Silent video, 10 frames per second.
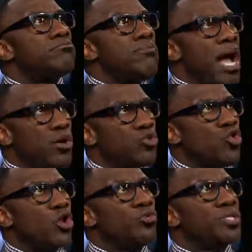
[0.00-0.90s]
Michael
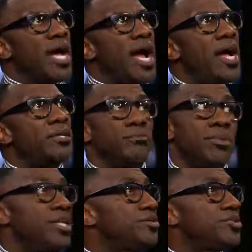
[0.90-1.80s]
Jordan retired.
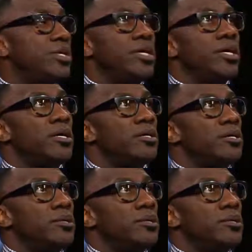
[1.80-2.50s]
Media's still here.